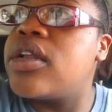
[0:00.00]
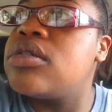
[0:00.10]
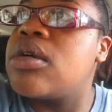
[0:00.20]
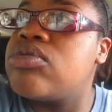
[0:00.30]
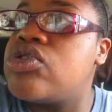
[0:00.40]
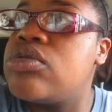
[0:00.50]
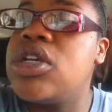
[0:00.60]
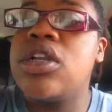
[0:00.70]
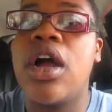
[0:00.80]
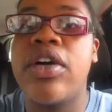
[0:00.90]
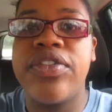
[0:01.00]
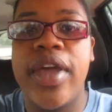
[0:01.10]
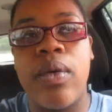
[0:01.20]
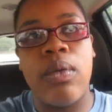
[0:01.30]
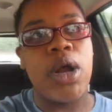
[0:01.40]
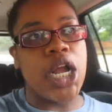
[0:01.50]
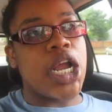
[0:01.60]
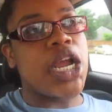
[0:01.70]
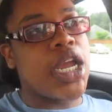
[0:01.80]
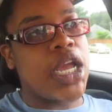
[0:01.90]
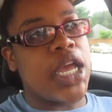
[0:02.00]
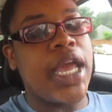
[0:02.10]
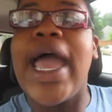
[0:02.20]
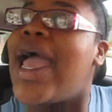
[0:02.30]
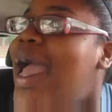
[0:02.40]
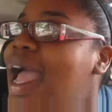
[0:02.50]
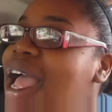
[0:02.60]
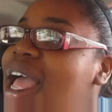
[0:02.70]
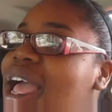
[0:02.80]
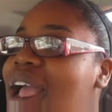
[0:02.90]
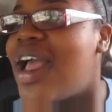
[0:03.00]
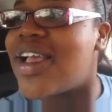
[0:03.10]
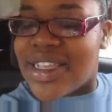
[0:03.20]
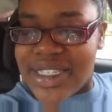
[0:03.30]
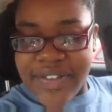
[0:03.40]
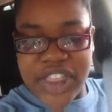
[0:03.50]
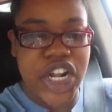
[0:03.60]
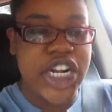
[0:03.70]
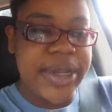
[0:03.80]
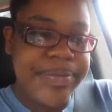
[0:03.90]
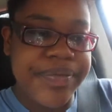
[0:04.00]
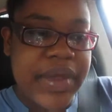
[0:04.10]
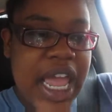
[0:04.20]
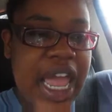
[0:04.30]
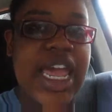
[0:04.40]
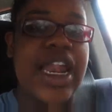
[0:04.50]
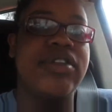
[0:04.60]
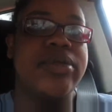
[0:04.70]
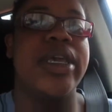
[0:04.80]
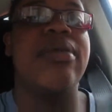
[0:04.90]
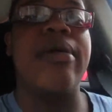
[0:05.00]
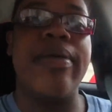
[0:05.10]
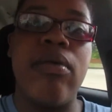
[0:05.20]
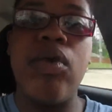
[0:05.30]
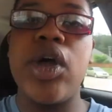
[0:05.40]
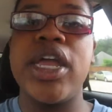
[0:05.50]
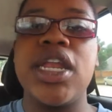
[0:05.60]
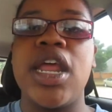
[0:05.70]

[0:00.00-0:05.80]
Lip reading: I dropped Julian off at work at 7:30, and I have to pick him up at 1.